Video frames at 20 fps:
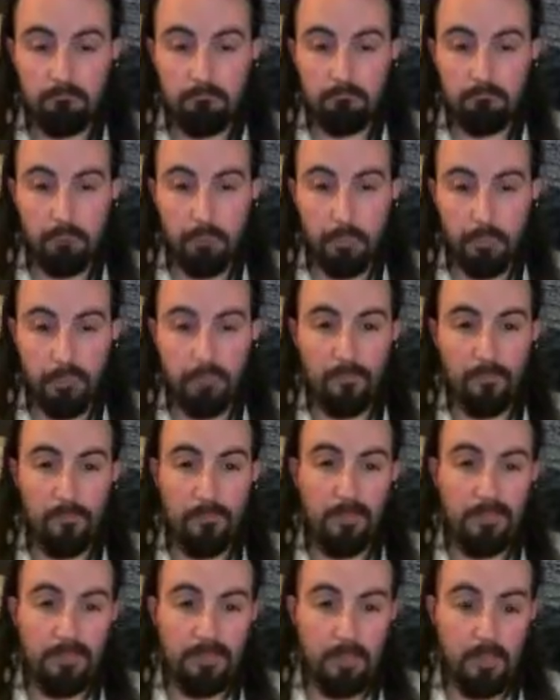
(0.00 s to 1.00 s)
putting
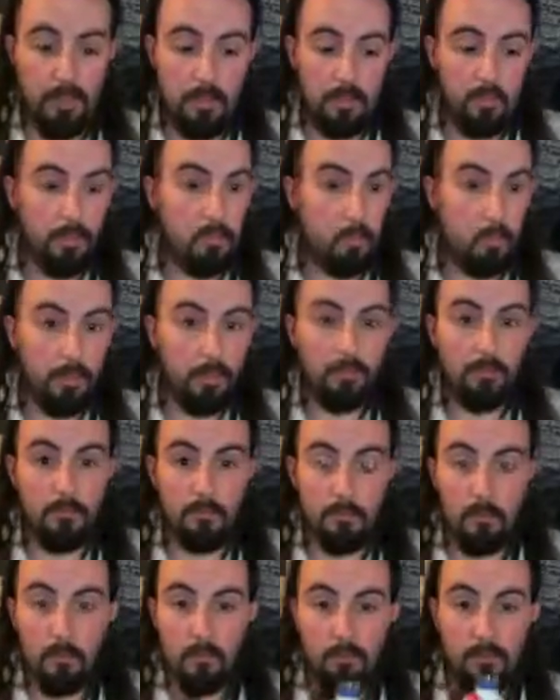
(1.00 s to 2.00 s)
everything together and waiting for a
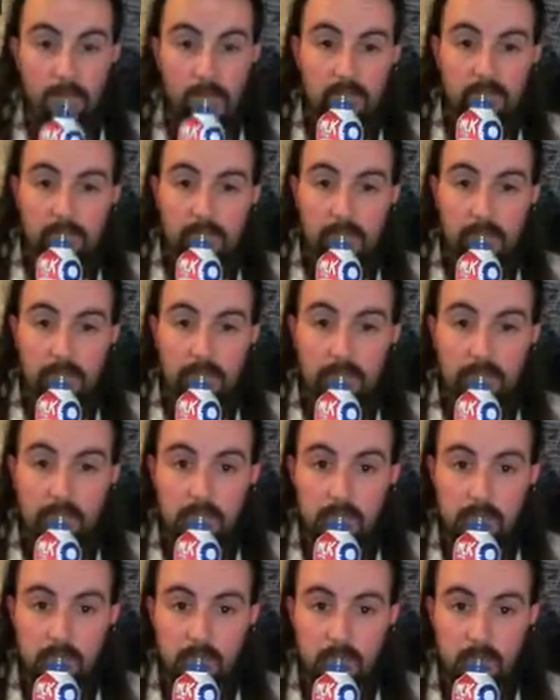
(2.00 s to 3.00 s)
couple of bits and pieces
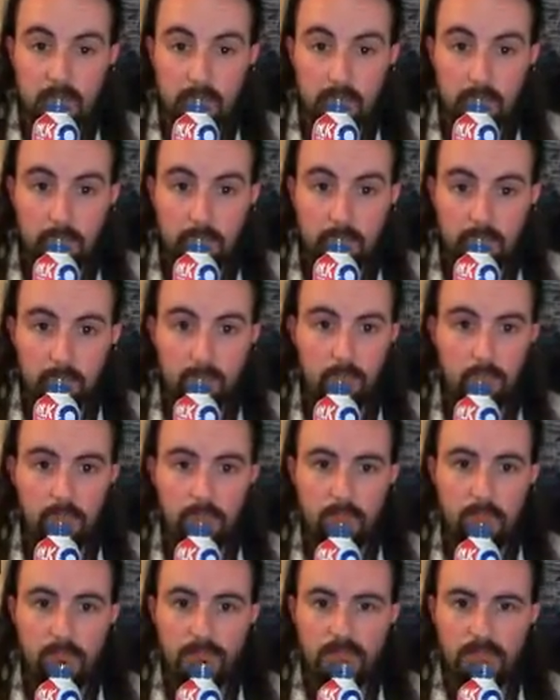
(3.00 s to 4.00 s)
to
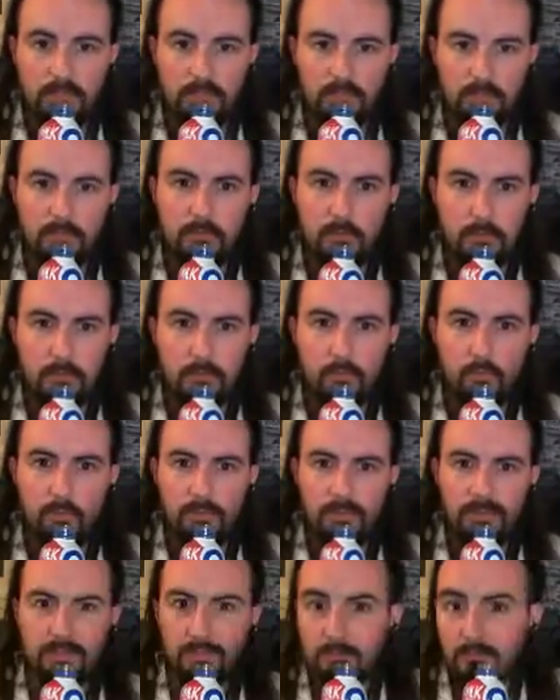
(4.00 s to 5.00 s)
finish
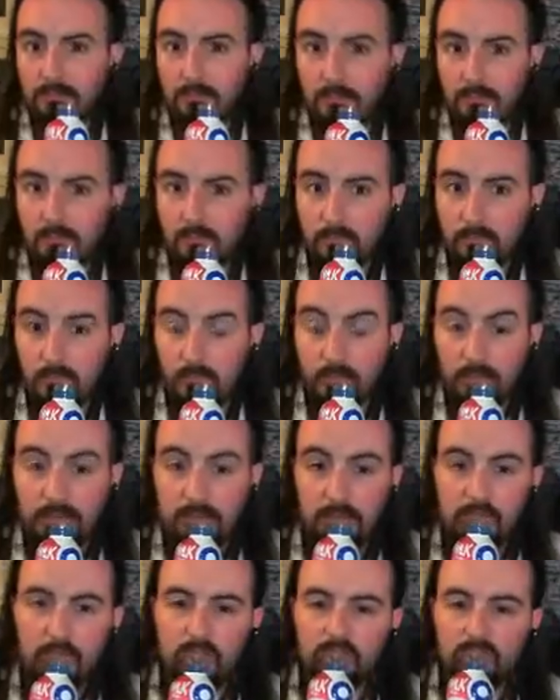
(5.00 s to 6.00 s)
gluing, drying
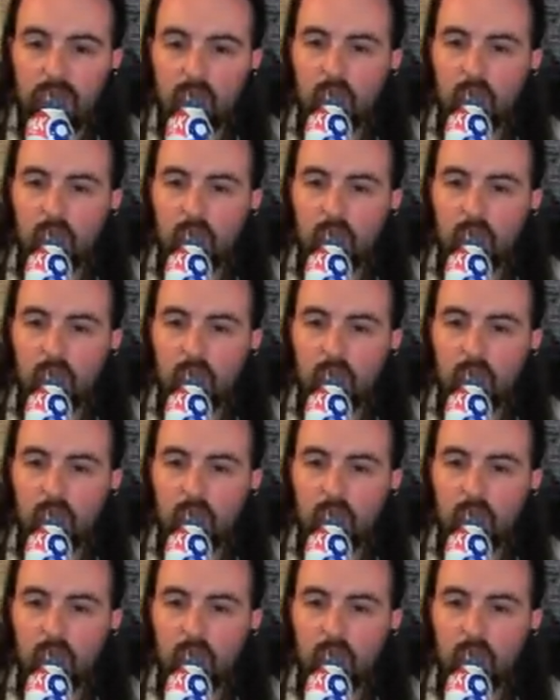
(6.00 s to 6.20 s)
just now.